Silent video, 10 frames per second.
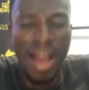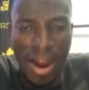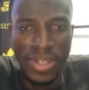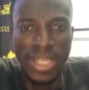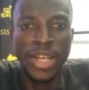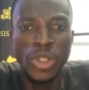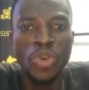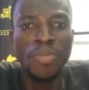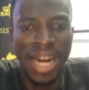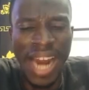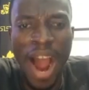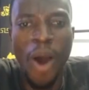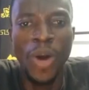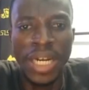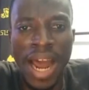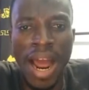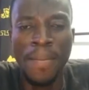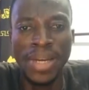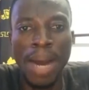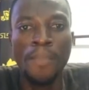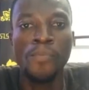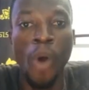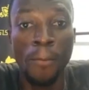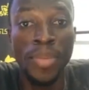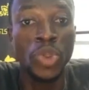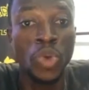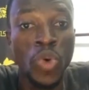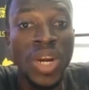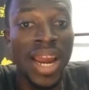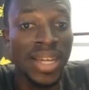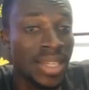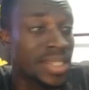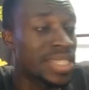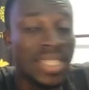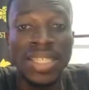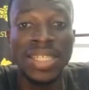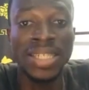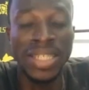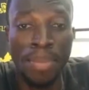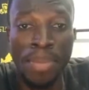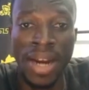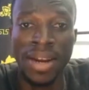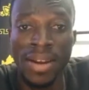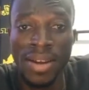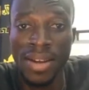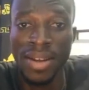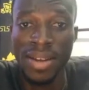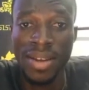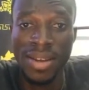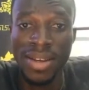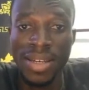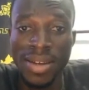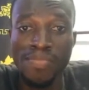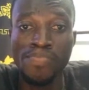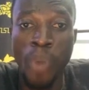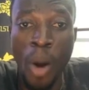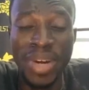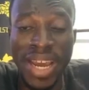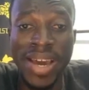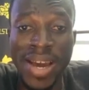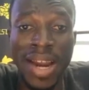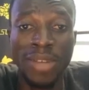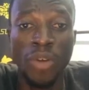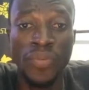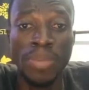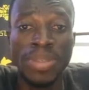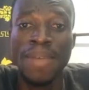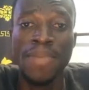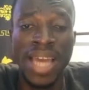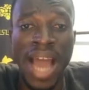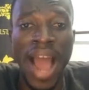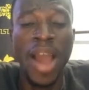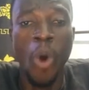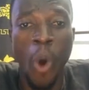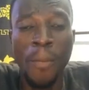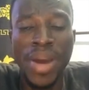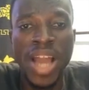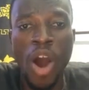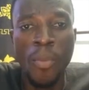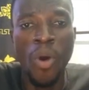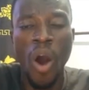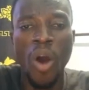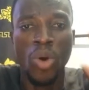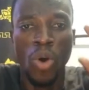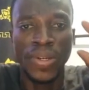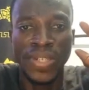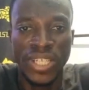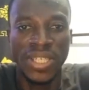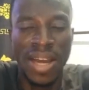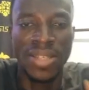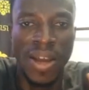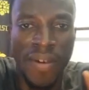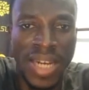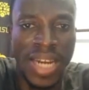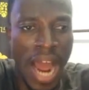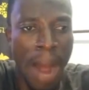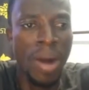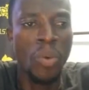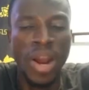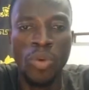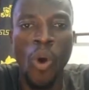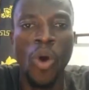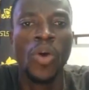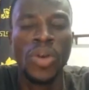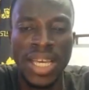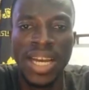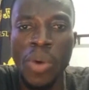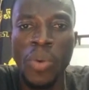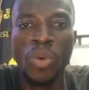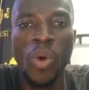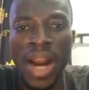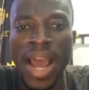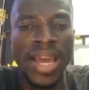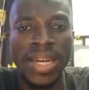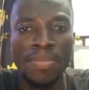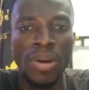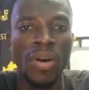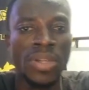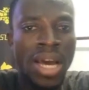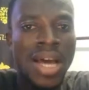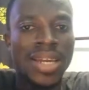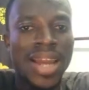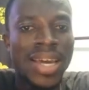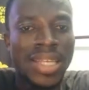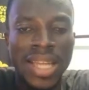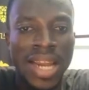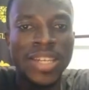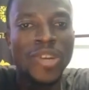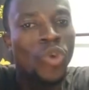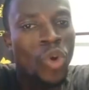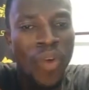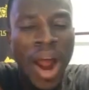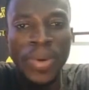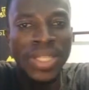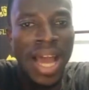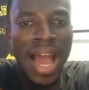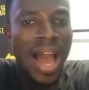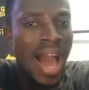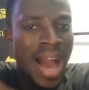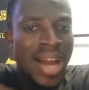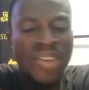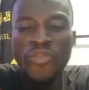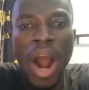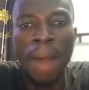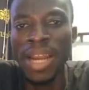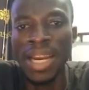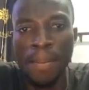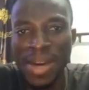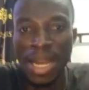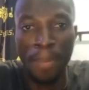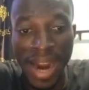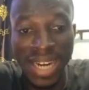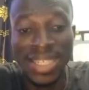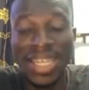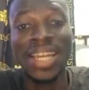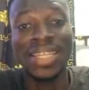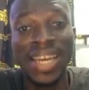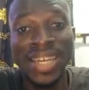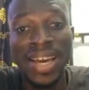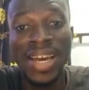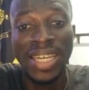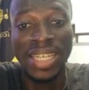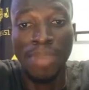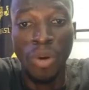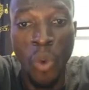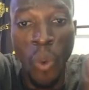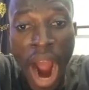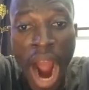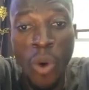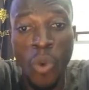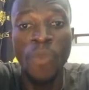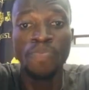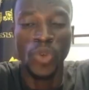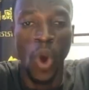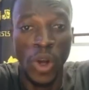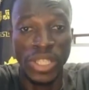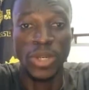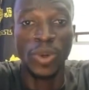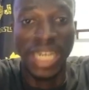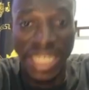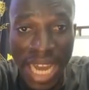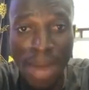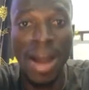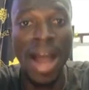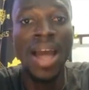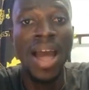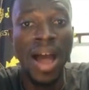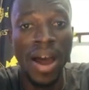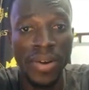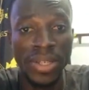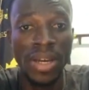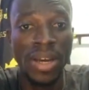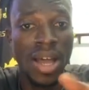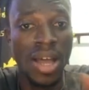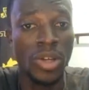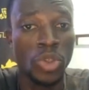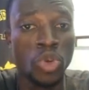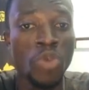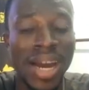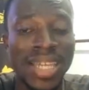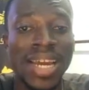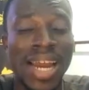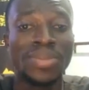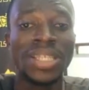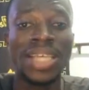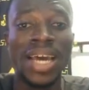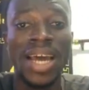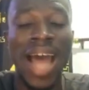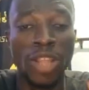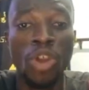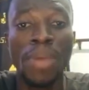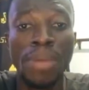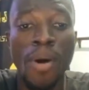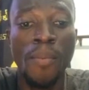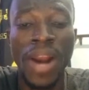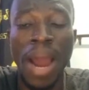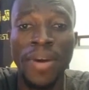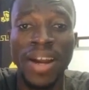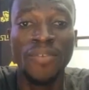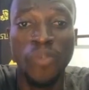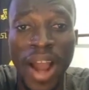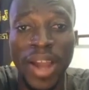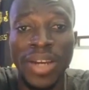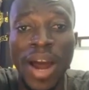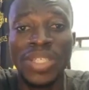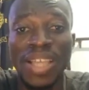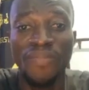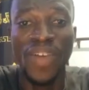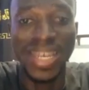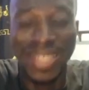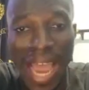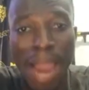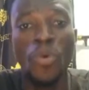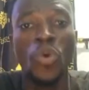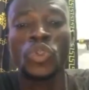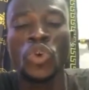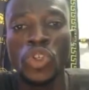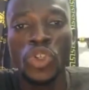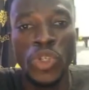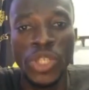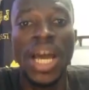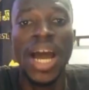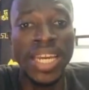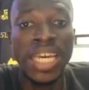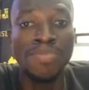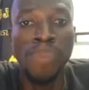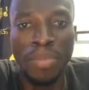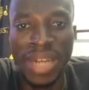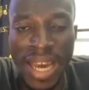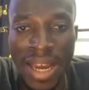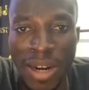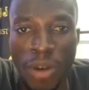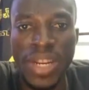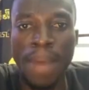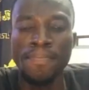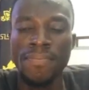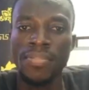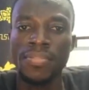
Harris S. Truman, our dad, Amaya bombed the two largest cities in Japan. Bombed the hell out of them, Sebaya, Ombenya, Omo, unconditional surrender. Ama World War, no, Second World War, na end because na Hitler, Nin, Kro, Varisa, I give up that. But Japan decided, say, there, Yabekuwu, until the time Harris Truman, yeah, Najin said, atomic bomb on America for iron. That was the first time he was going to use it, and he bombed the hell out of them.